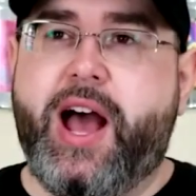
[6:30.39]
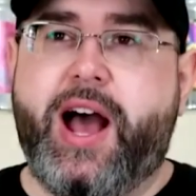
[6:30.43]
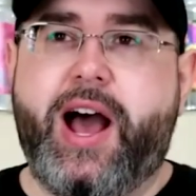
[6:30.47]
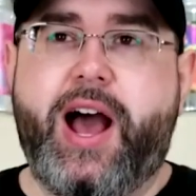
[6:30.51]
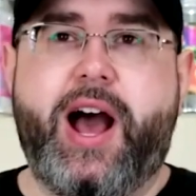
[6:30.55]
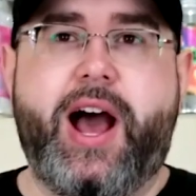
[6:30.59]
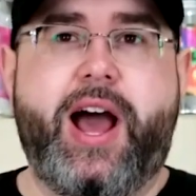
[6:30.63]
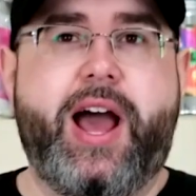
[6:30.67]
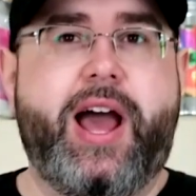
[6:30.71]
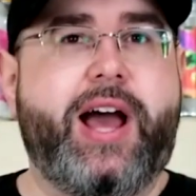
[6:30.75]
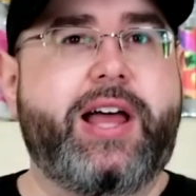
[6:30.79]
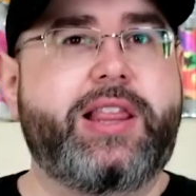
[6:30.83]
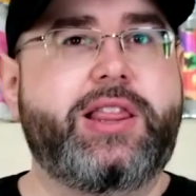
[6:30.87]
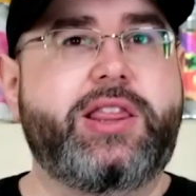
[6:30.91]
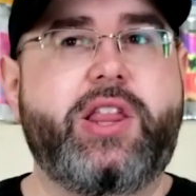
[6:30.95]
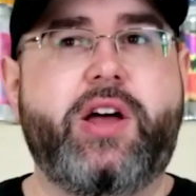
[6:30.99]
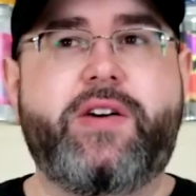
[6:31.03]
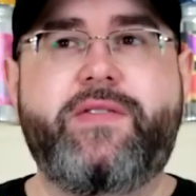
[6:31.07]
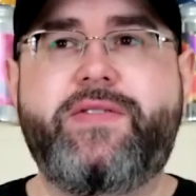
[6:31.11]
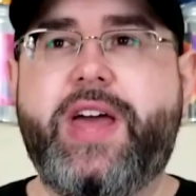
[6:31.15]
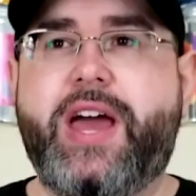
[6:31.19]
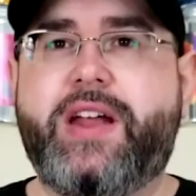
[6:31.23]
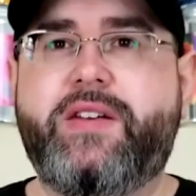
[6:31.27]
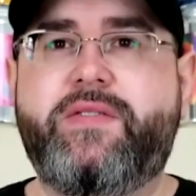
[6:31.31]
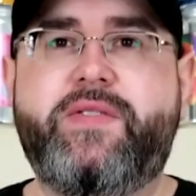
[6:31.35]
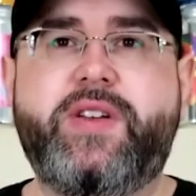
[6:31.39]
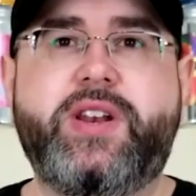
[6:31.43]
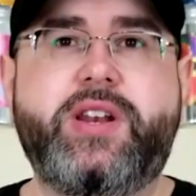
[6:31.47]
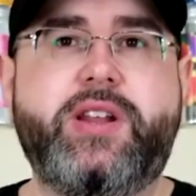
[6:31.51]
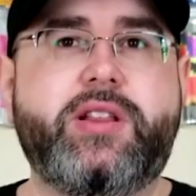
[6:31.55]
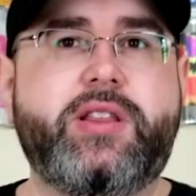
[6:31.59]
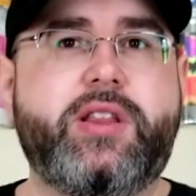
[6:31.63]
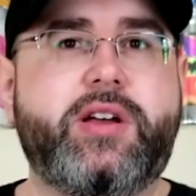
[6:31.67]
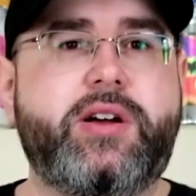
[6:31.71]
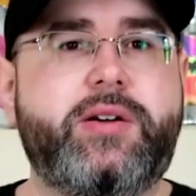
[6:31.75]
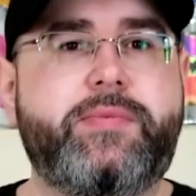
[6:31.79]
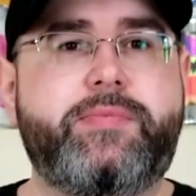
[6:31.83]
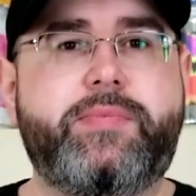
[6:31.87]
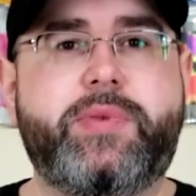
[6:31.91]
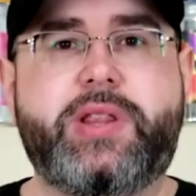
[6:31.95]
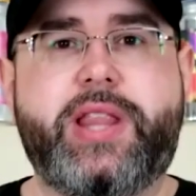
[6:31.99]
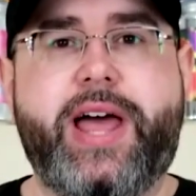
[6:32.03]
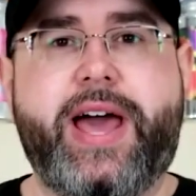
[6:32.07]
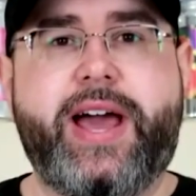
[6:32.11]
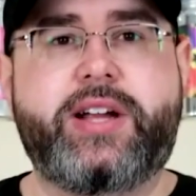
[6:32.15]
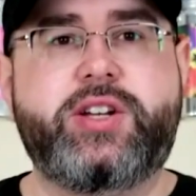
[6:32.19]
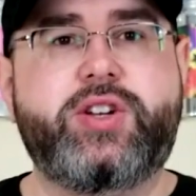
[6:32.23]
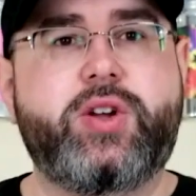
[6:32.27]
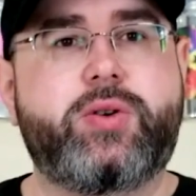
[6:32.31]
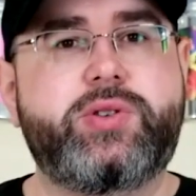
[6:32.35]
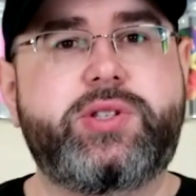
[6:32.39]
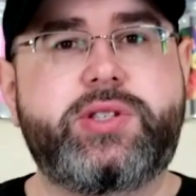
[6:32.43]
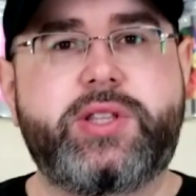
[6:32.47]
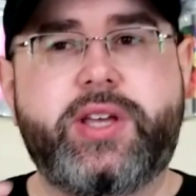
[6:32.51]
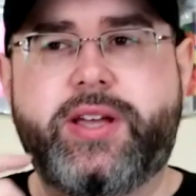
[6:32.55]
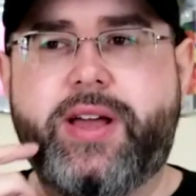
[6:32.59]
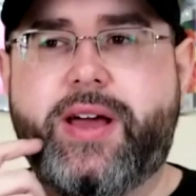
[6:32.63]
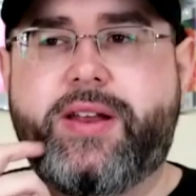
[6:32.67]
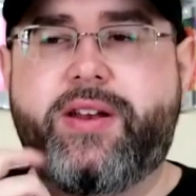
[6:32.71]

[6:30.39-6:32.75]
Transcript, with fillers: I love that vanilla lactose thing.